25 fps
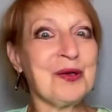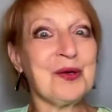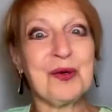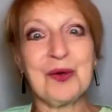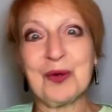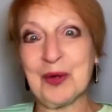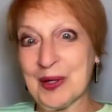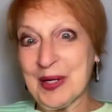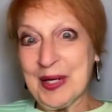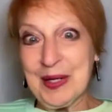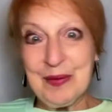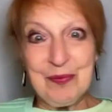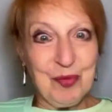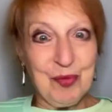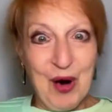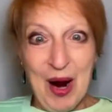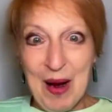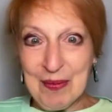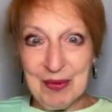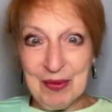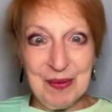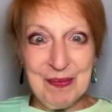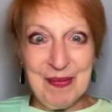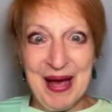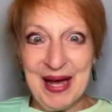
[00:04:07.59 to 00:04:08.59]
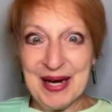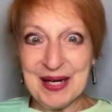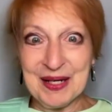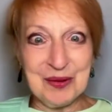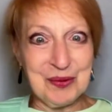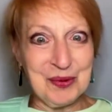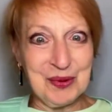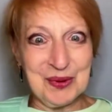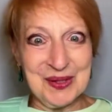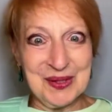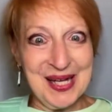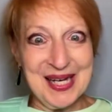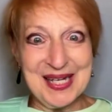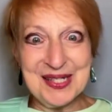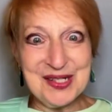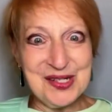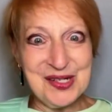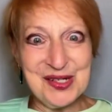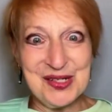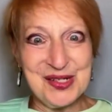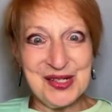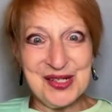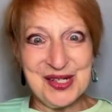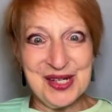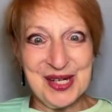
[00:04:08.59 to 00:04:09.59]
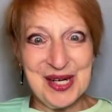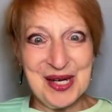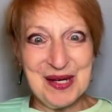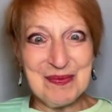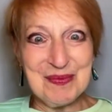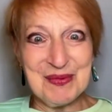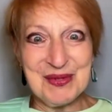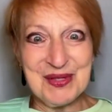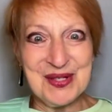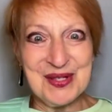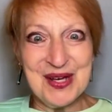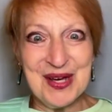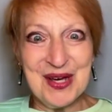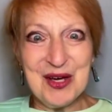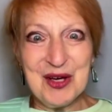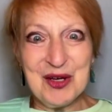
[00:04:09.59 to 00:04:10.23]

who are in problematic relationships